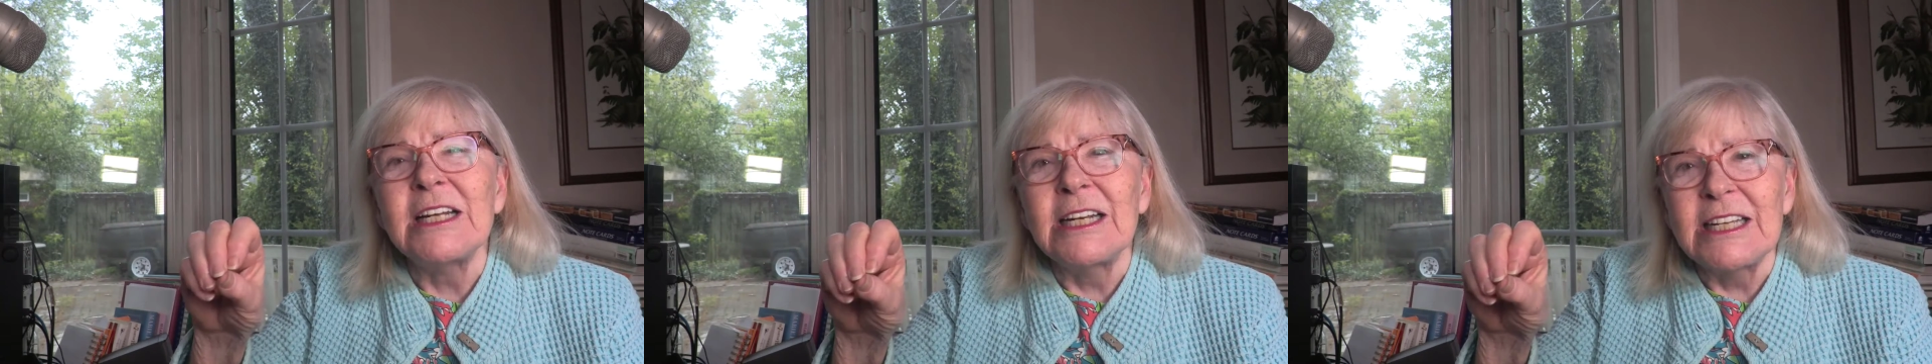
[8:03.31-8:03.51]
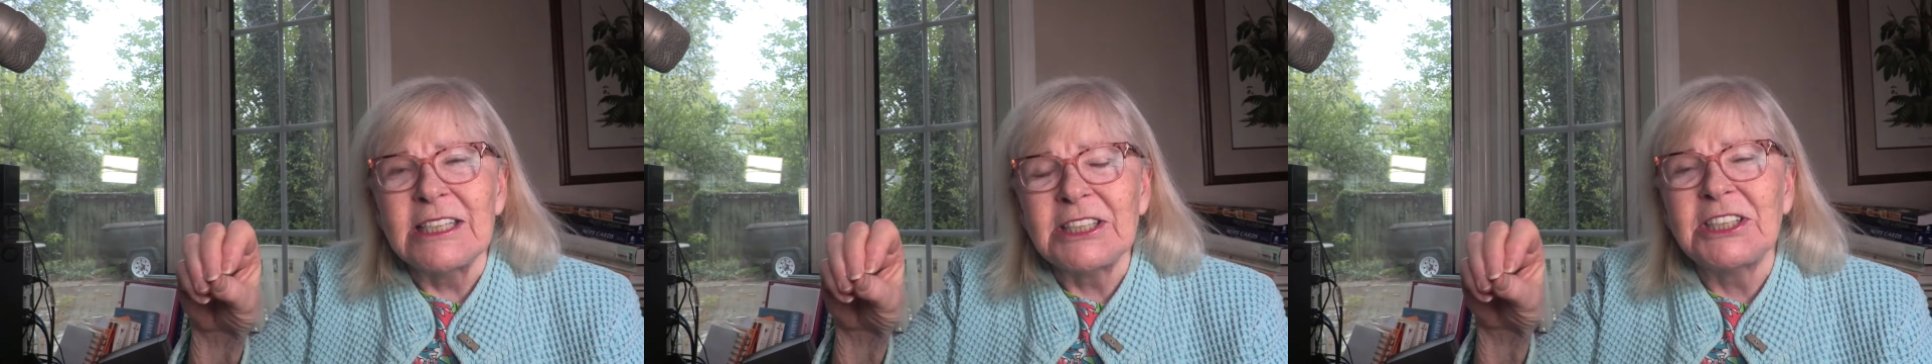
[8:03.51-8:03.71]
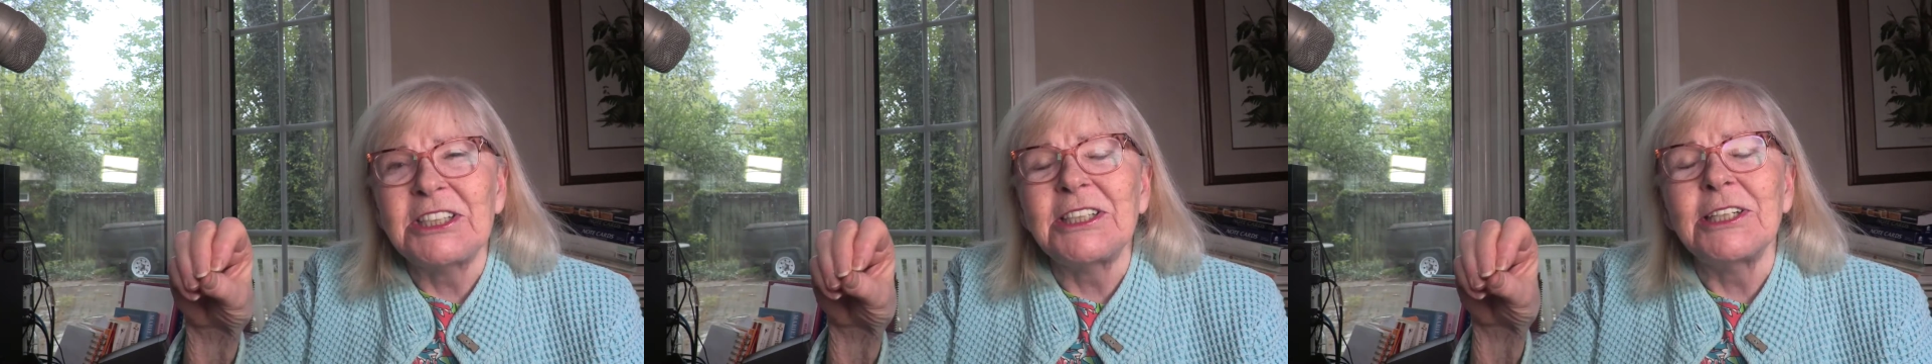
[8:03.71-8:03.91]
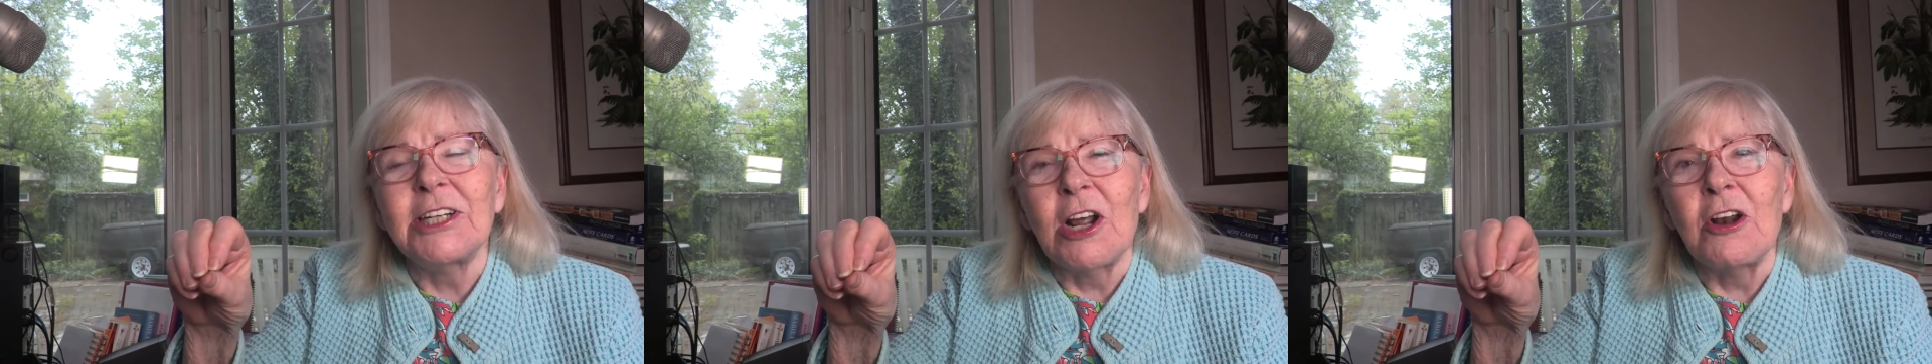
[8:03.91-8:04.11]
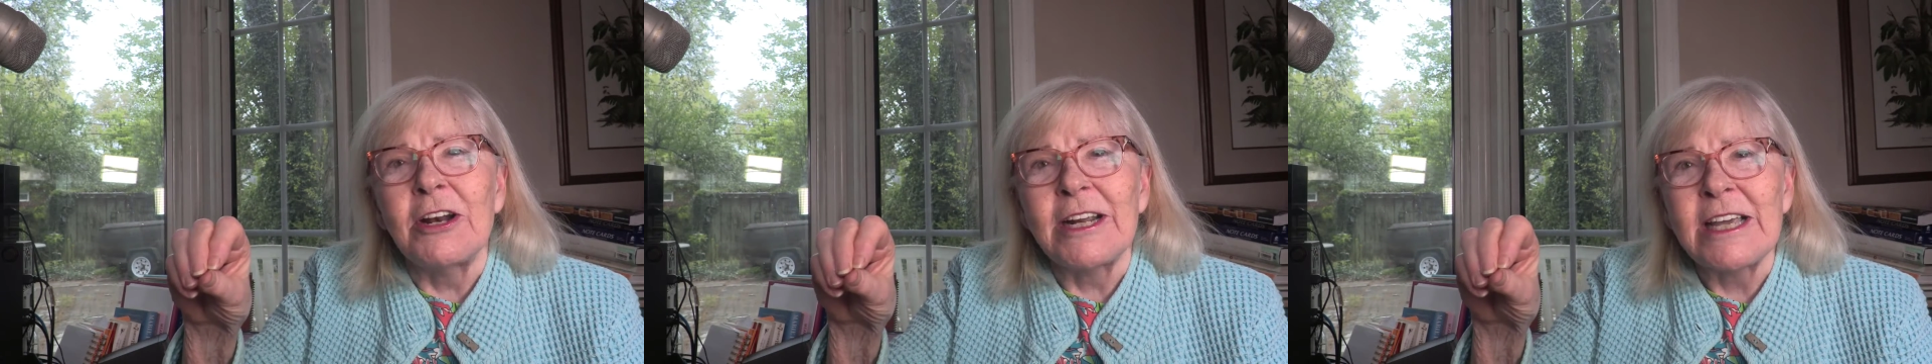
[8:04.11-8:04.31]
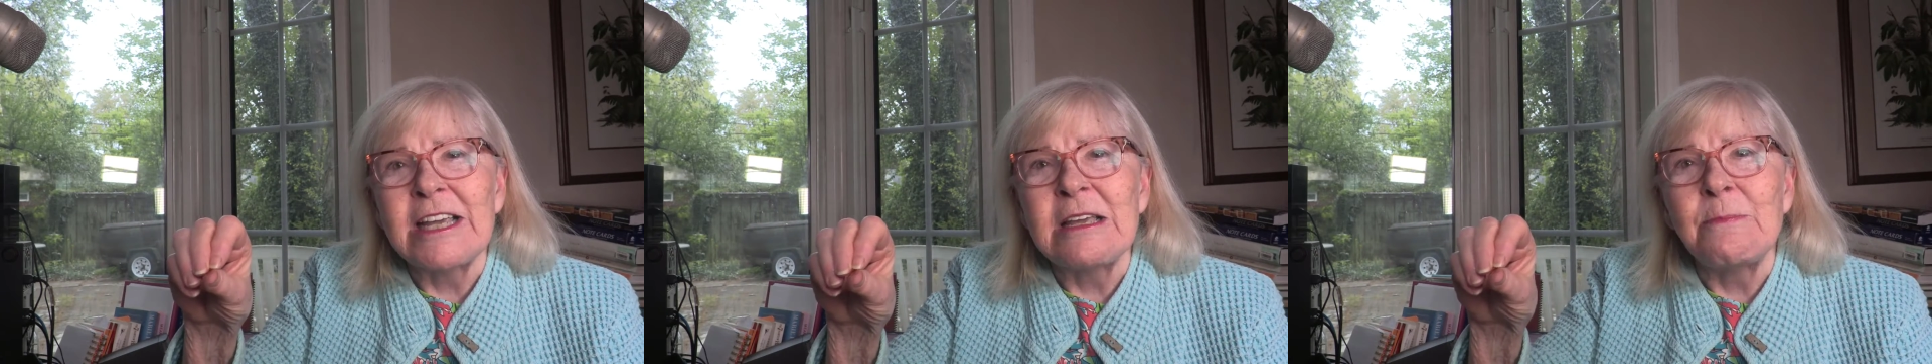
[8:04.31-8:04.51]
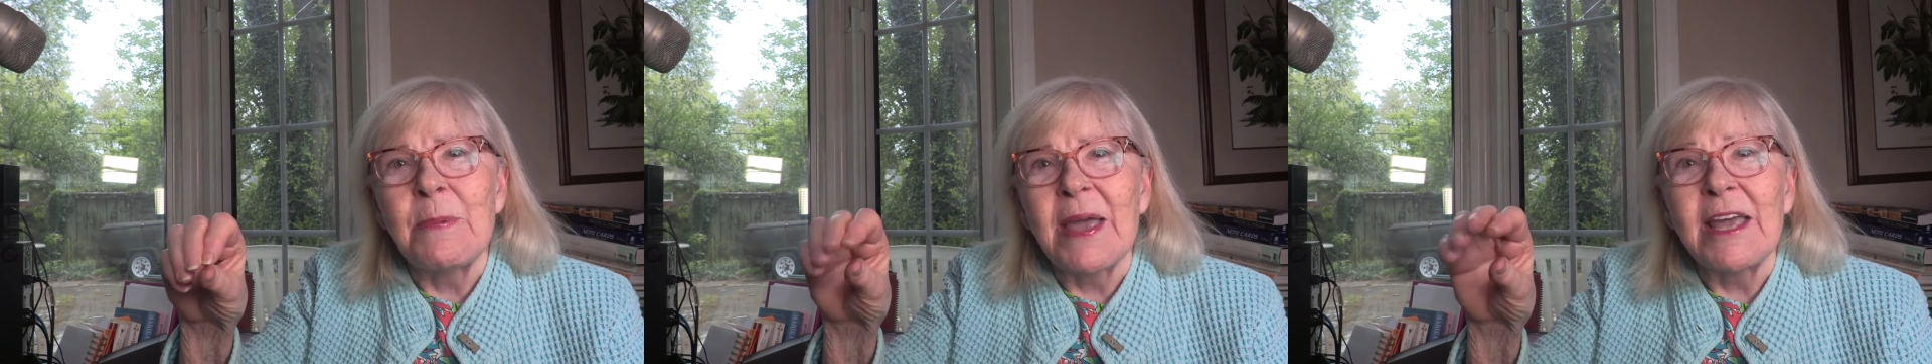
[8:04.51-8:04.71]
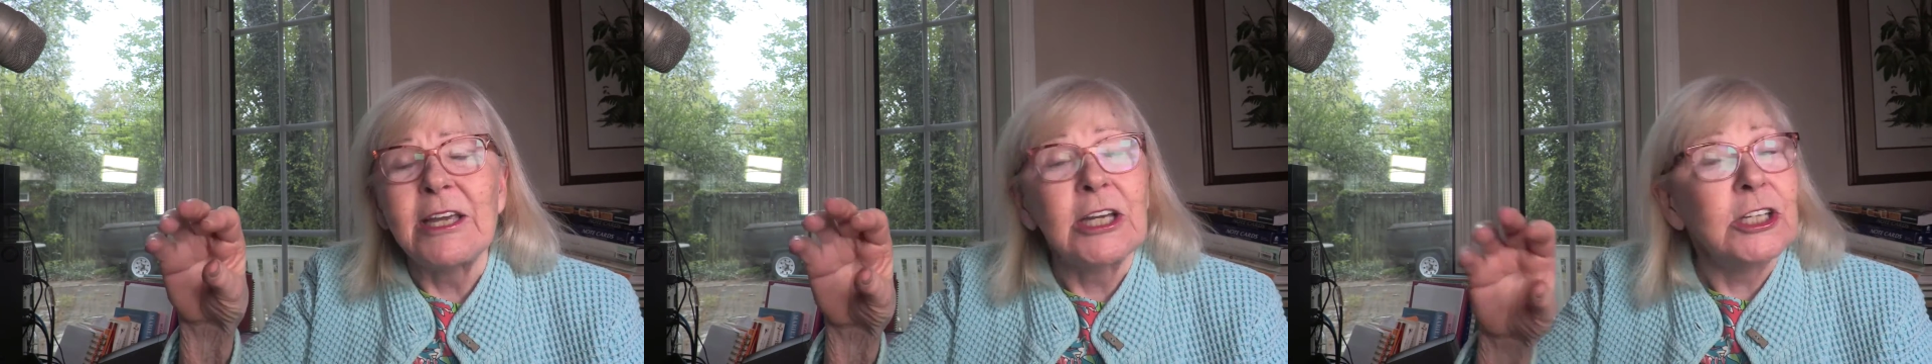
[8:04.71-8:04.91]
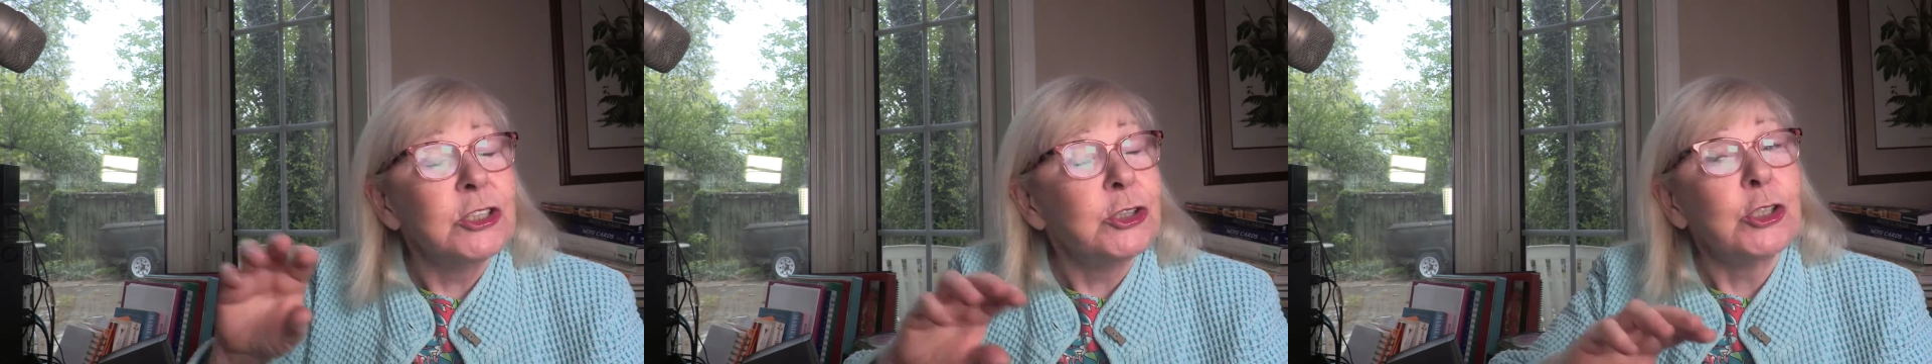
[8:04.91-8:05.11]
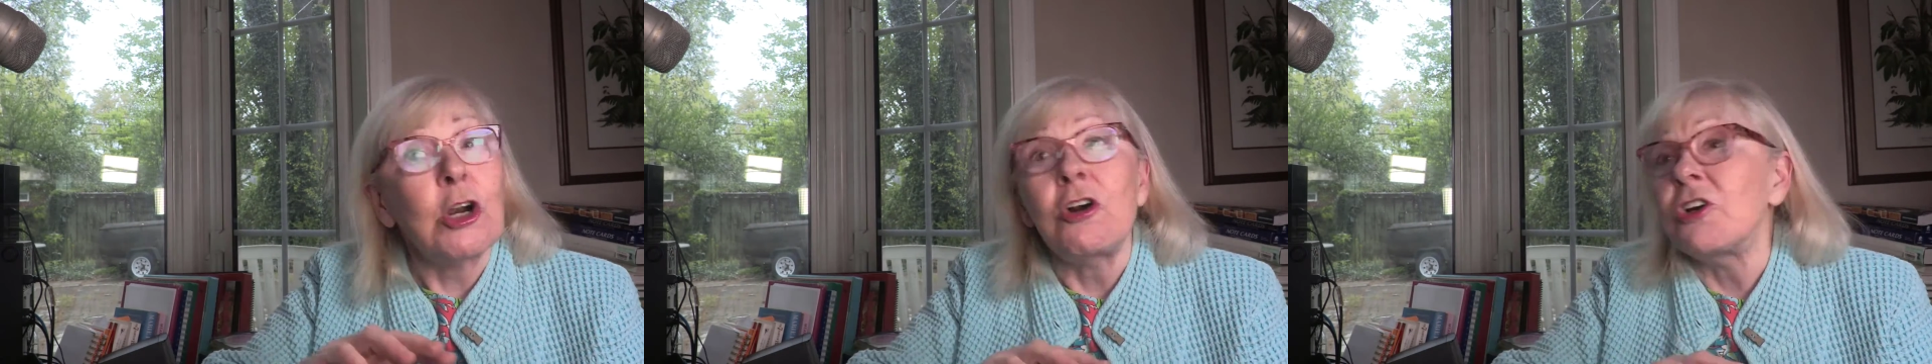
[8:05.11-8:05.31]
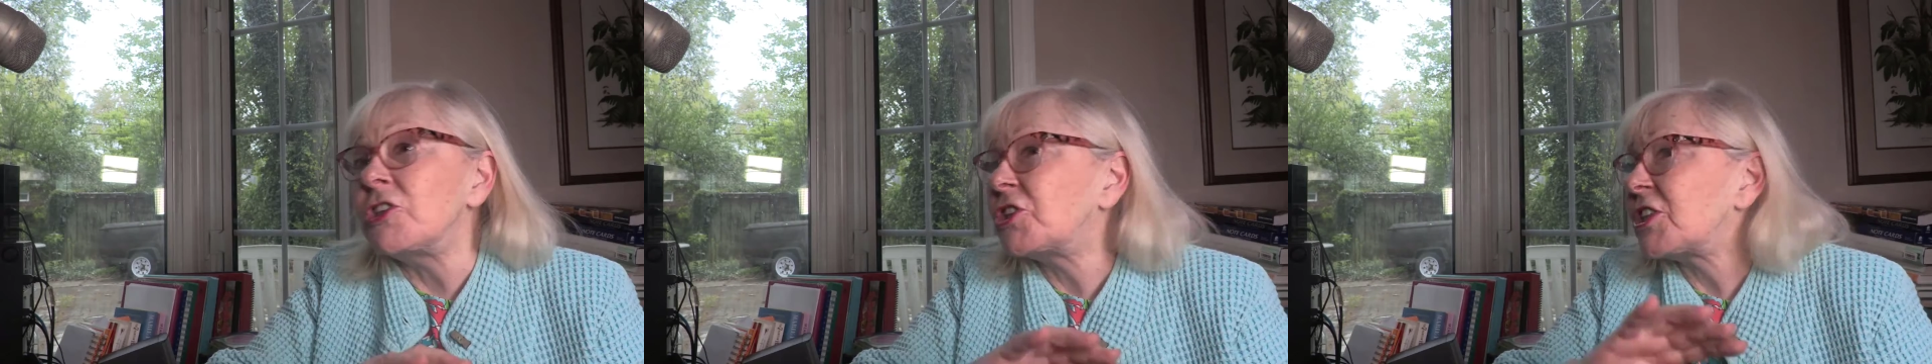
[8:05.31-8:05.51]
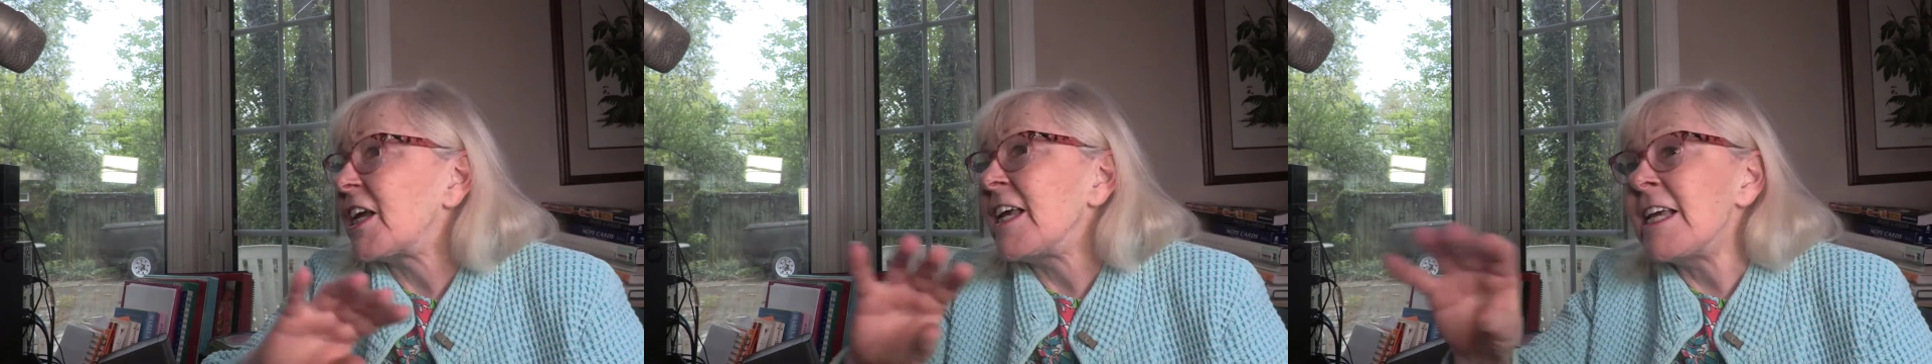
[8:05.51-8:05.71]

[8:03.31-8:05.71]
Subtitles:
listed on eBay can charge